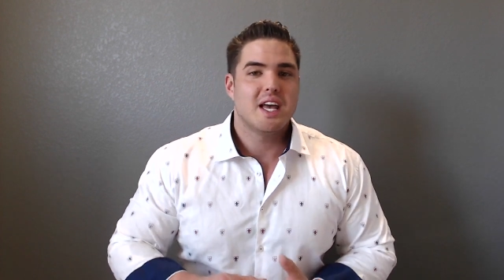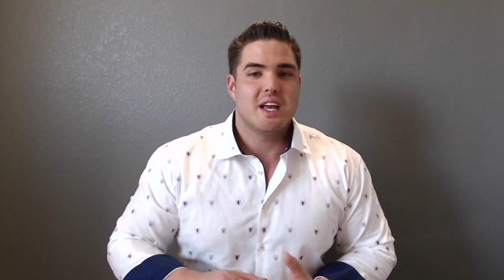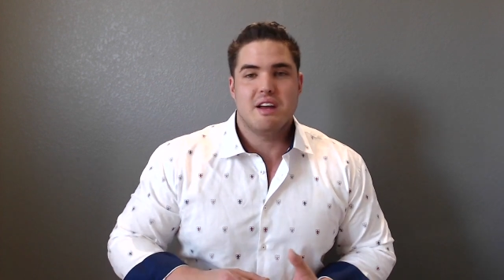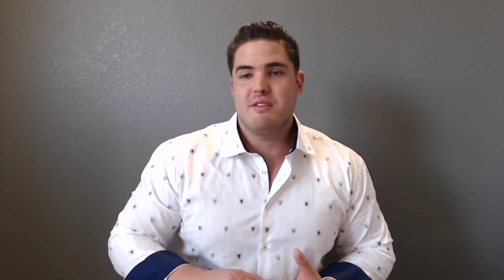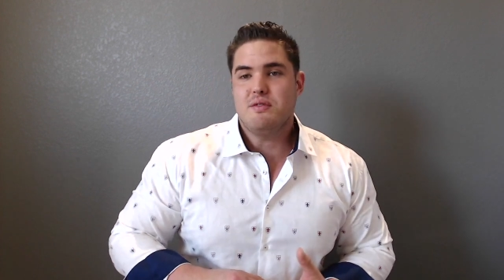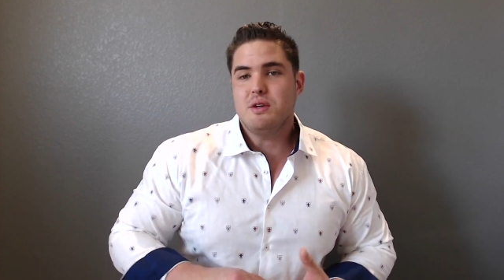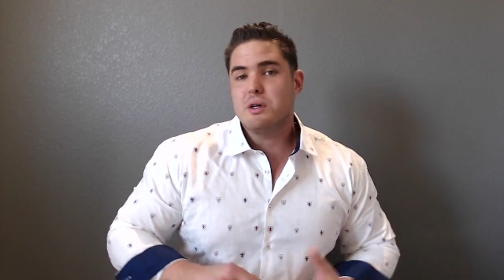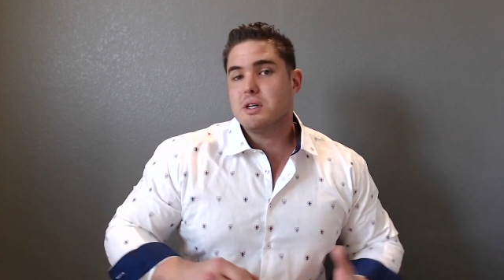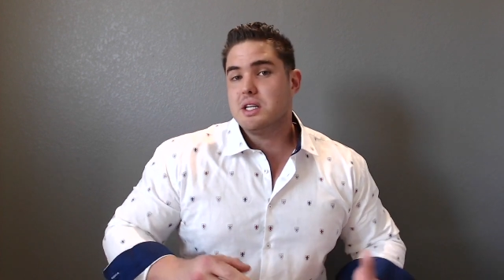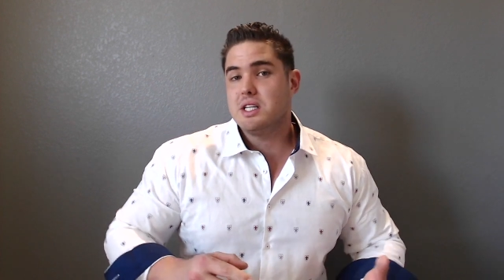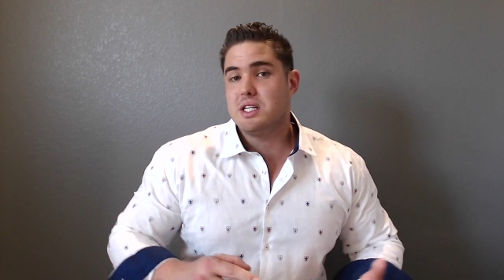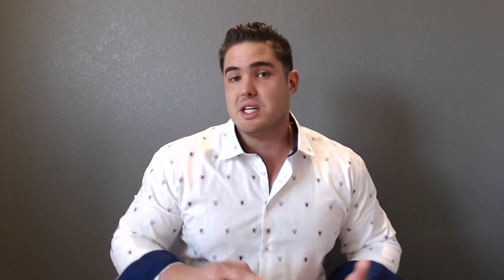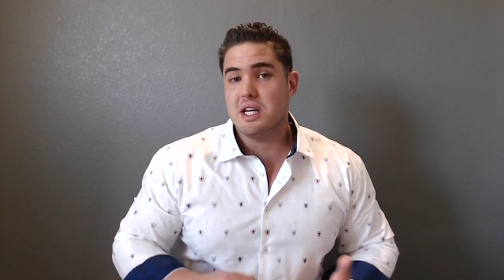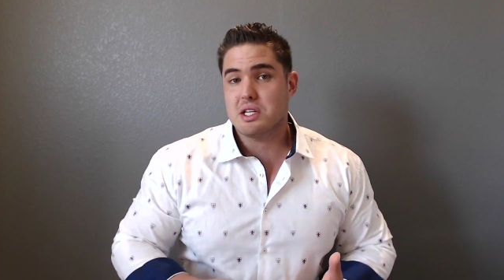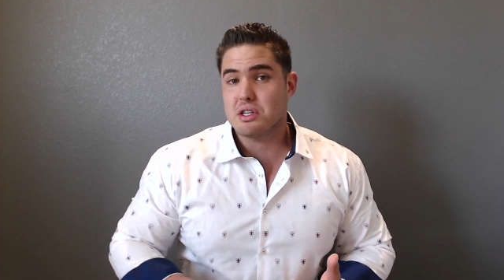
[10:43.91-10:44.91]
If you're
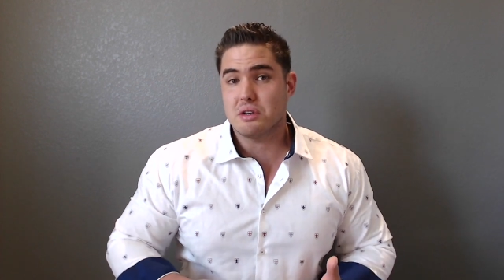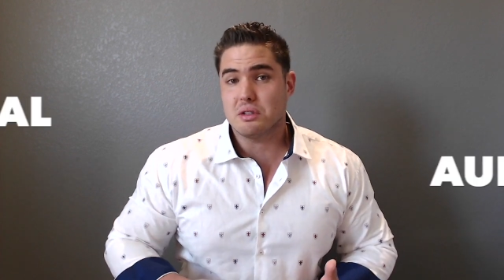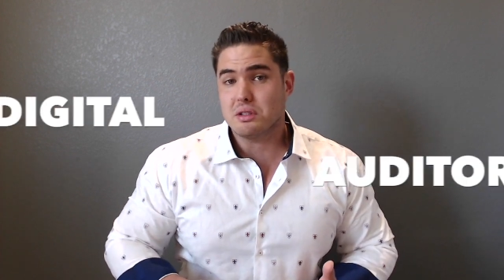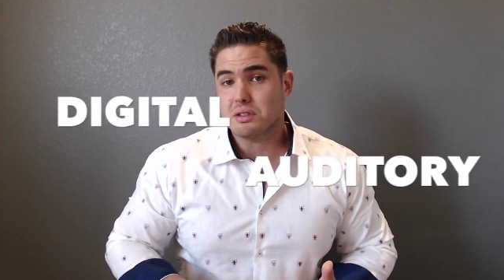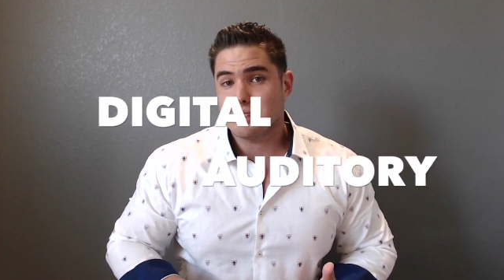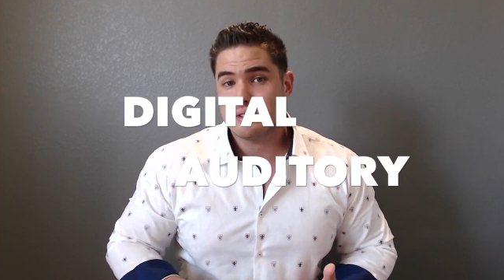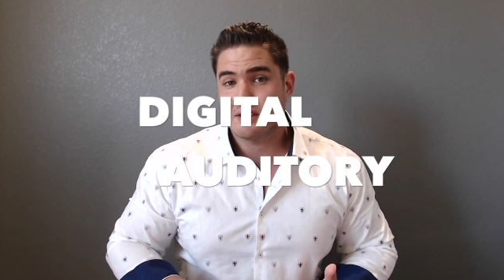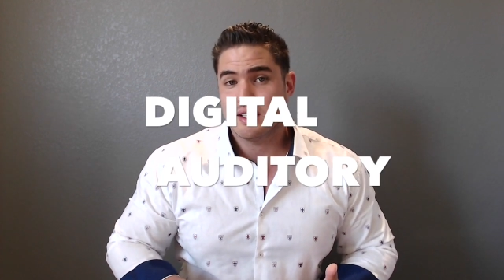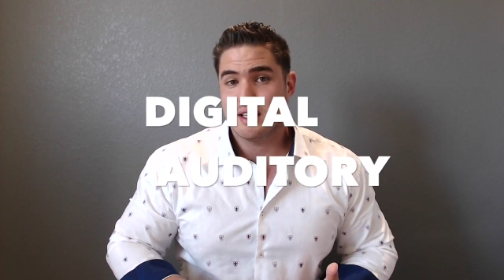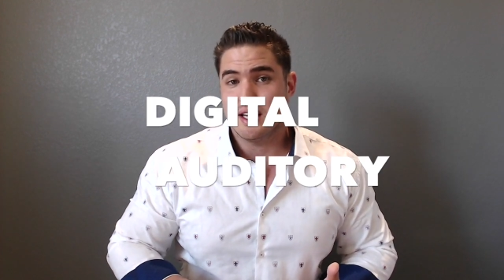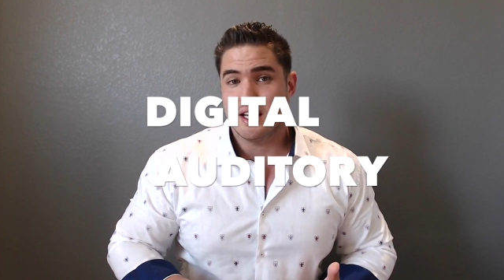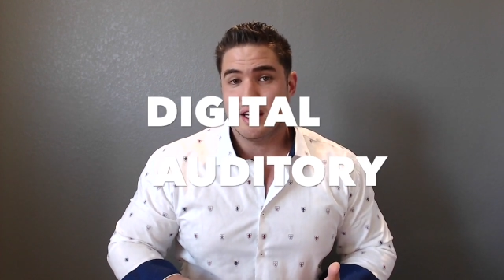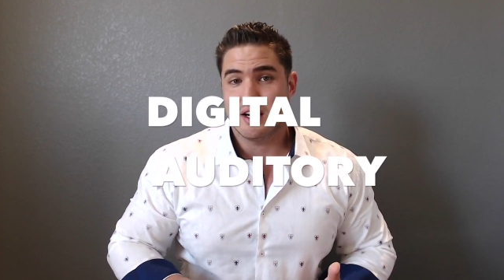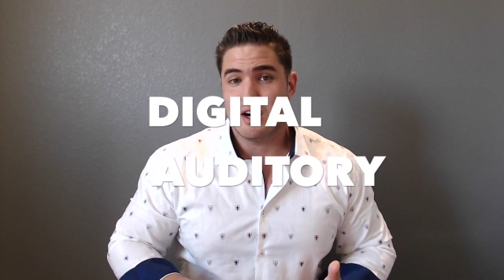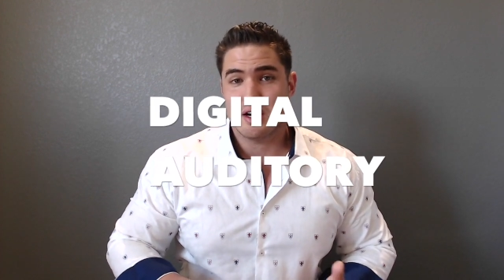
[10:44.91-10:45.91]
a digital
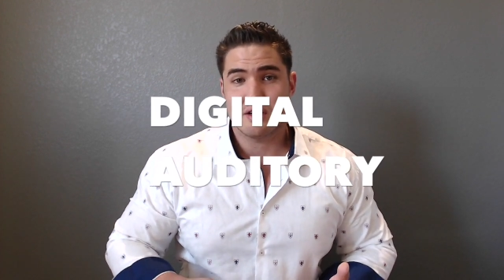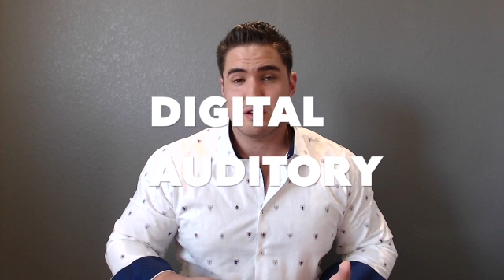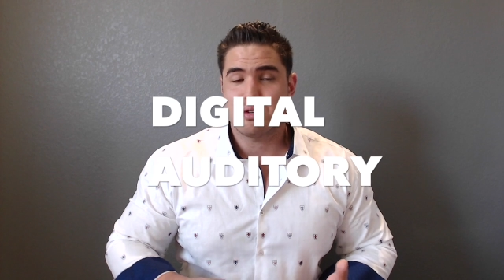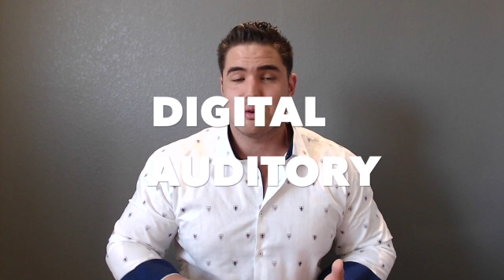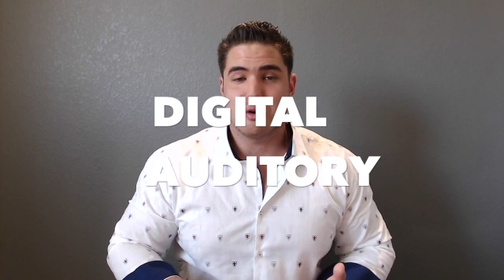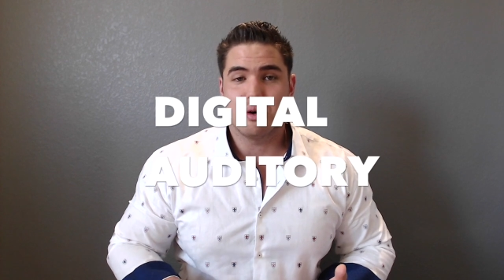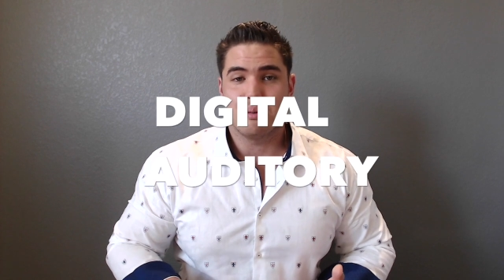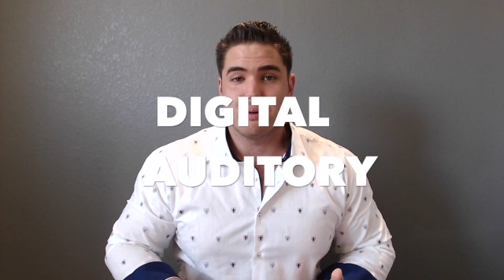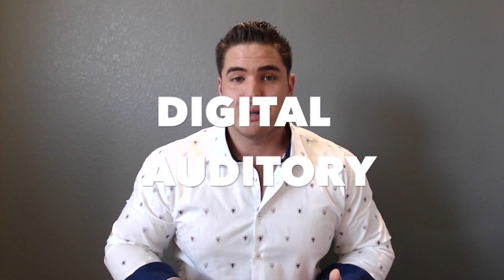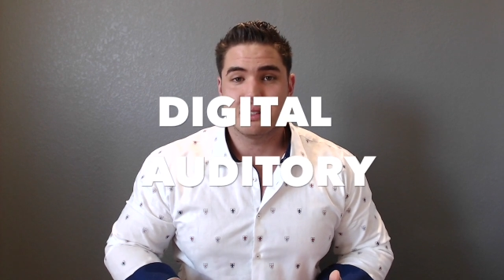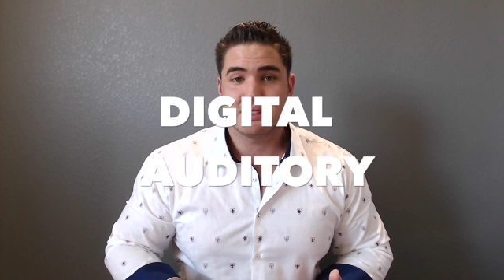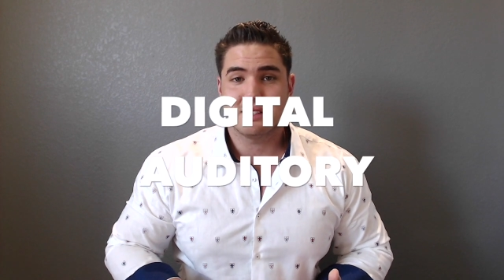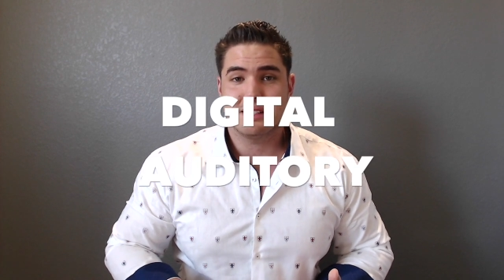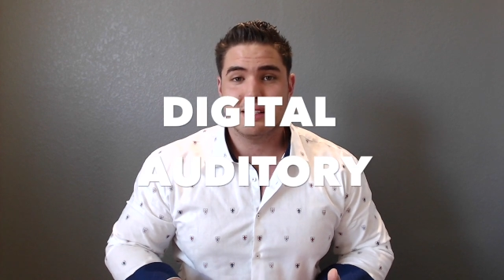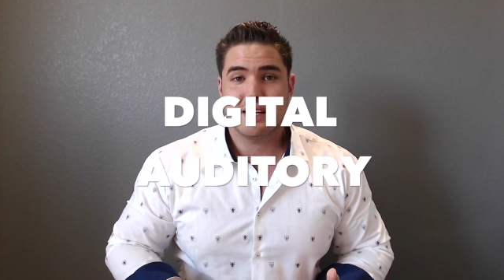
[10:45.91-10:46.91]
and auditory
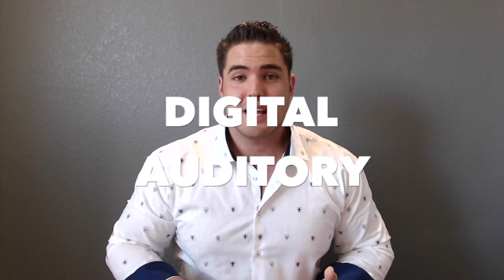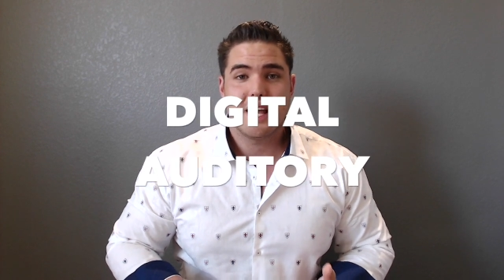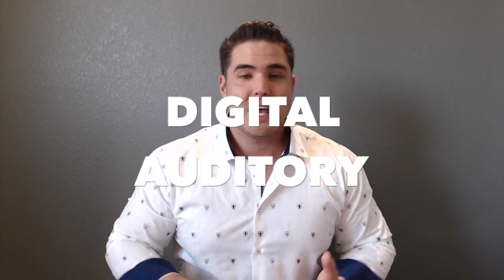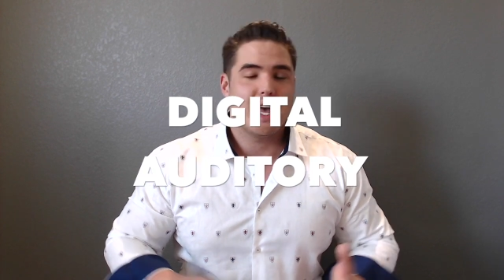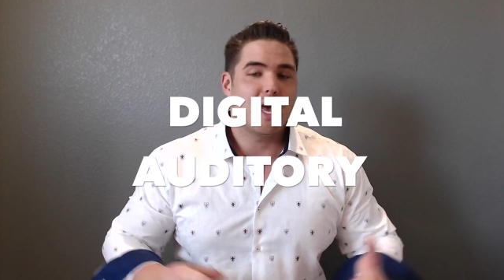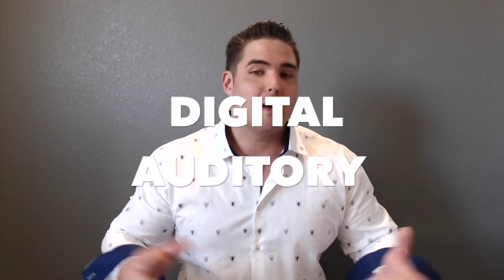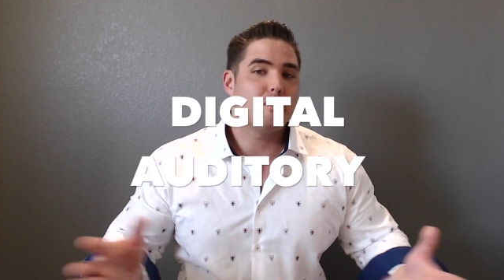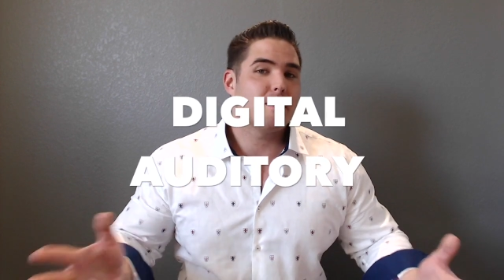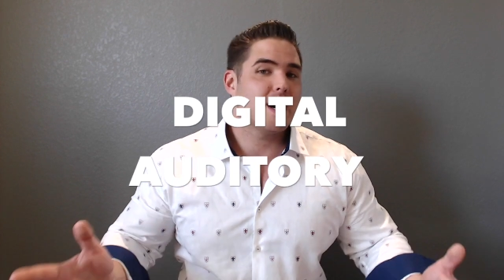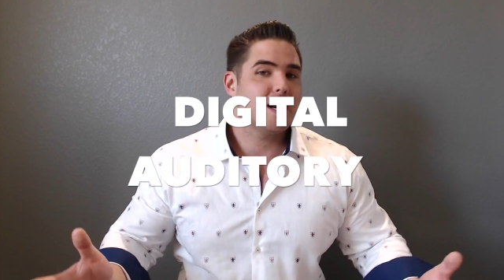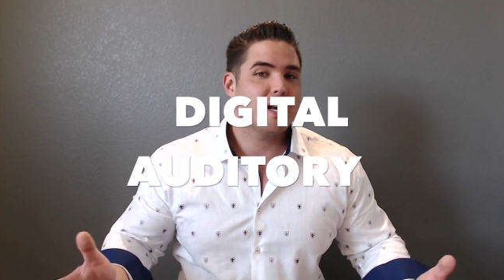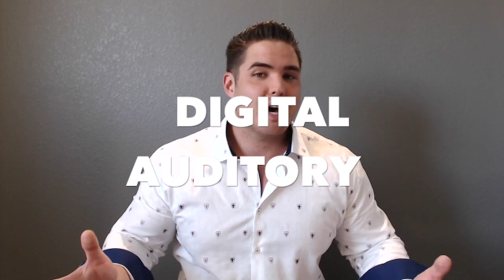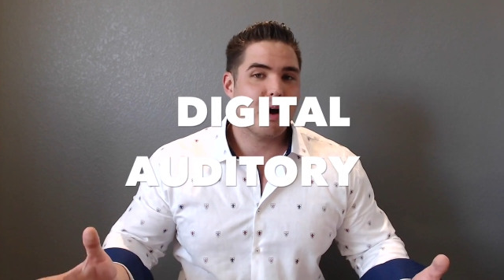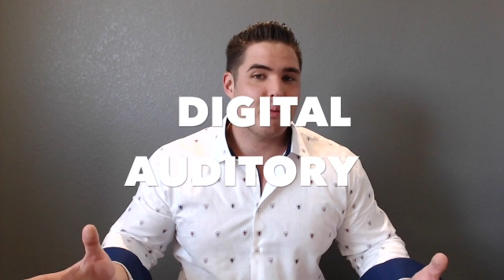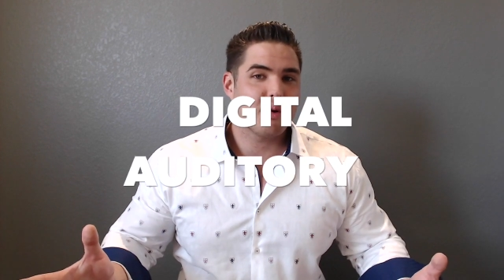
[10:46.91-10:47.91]
person, it might
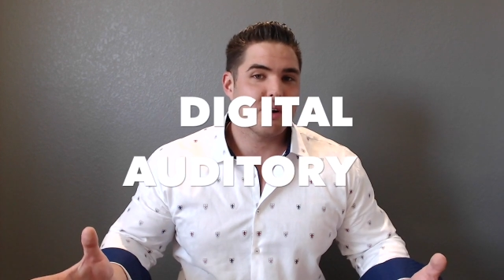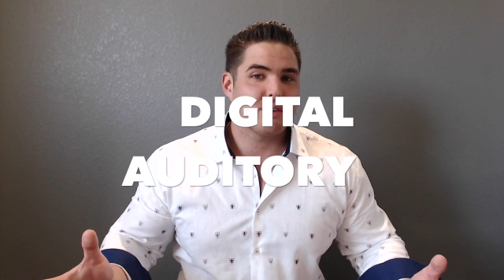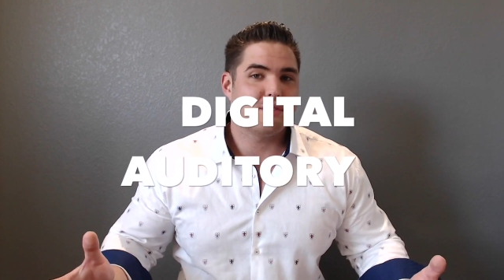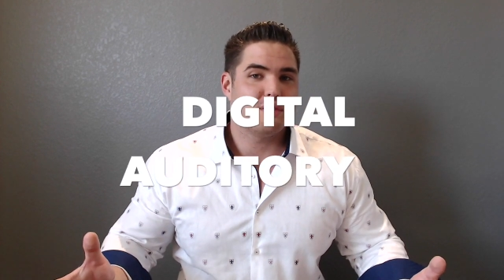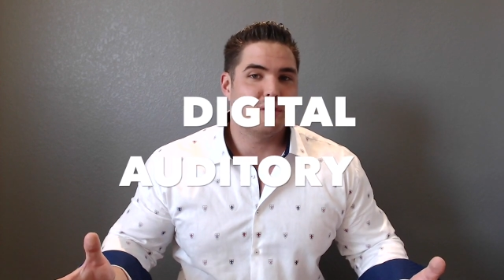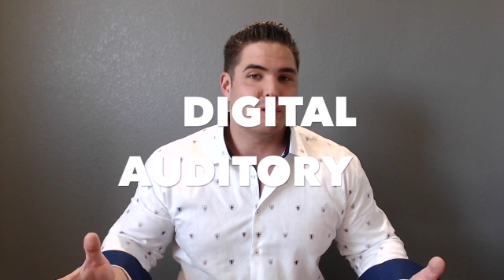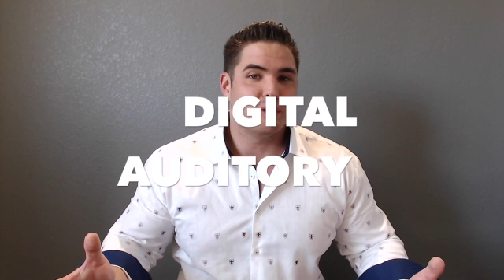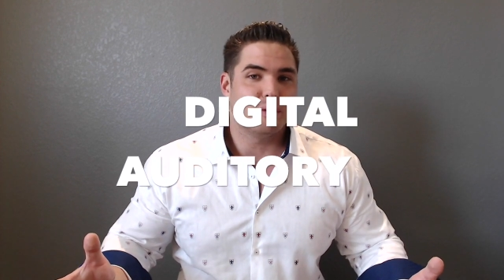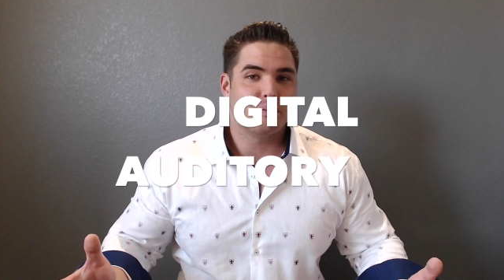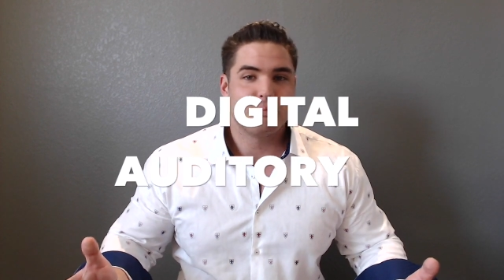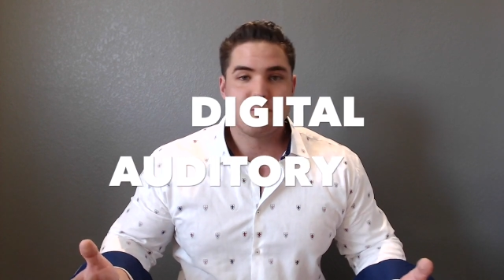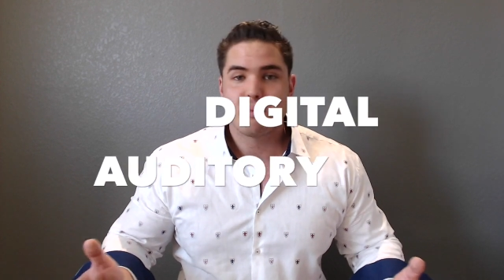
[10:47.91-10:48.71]
not work for you.